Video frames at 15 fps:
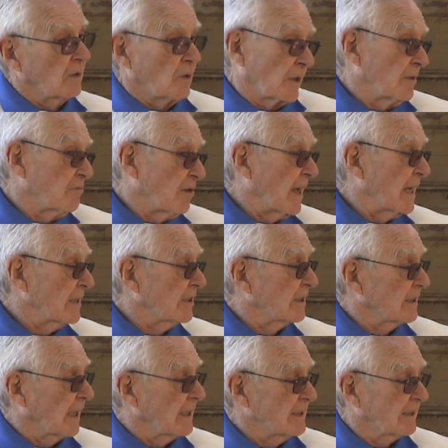or the
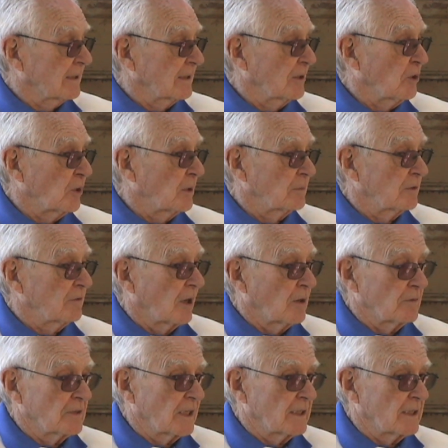ranches. I still call them groves.